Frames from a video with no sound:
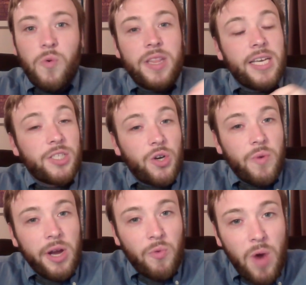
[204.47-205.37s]
when things are
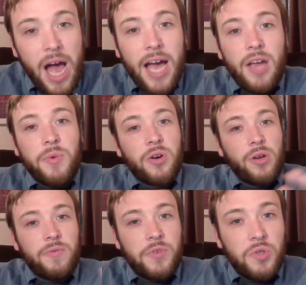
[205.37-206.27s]
going awry, when you're
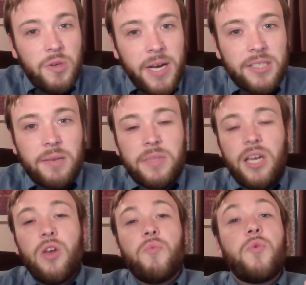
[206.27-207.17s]
confused about
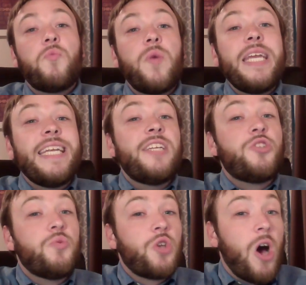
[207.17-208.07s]
something, when we
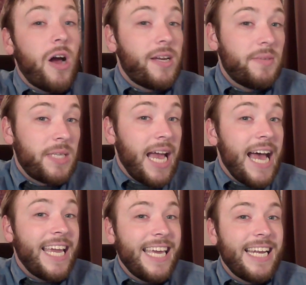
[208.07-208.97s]
need to talk.
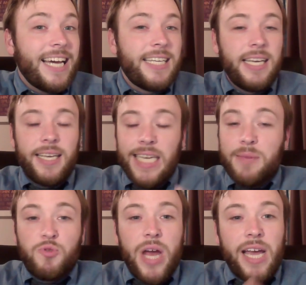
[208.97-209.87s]
I cannot
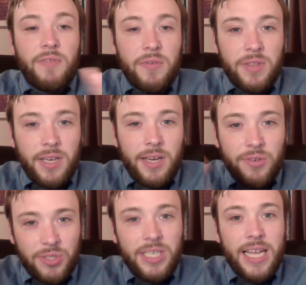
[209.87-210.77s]
keep track of everything. And
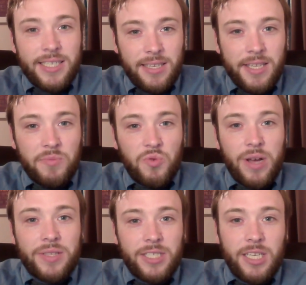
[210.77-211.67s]
you'll see that as a theme
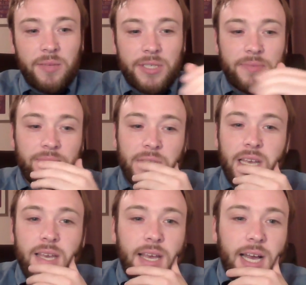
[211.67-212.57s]
throughout the syllabus.
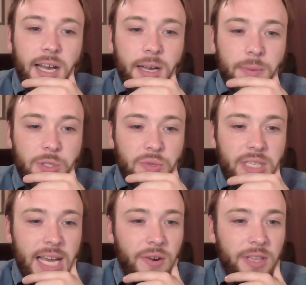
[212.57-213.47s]
So
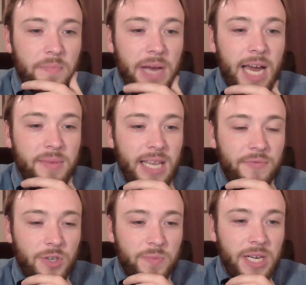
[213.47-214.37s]
down at the bottom of
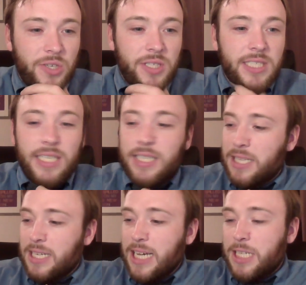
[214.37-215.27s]
that first page, you can see
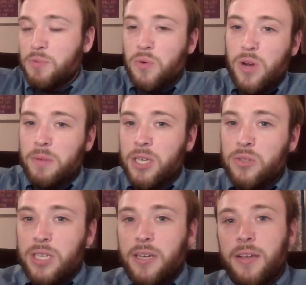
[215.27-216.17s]
that the textbook we're going to be
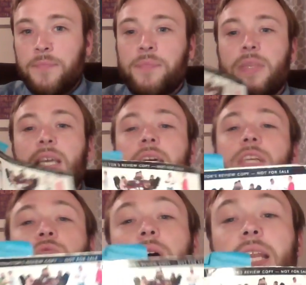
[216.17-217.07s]
using
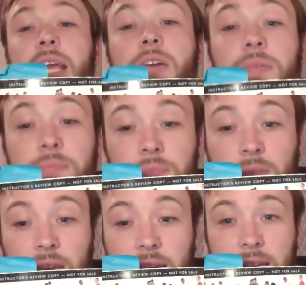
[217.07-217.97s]
is right here.
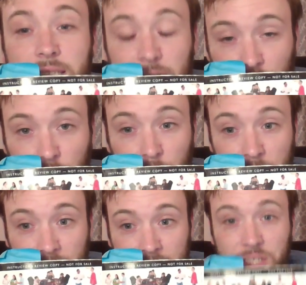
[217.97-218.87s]
It is Technical
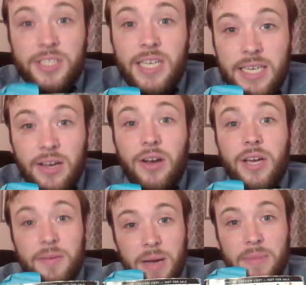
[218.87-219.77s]
Communication Today.
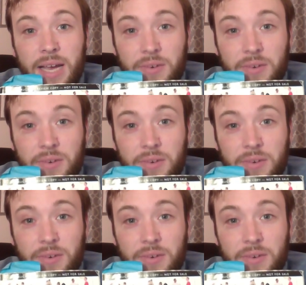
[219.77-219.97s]
I'll get my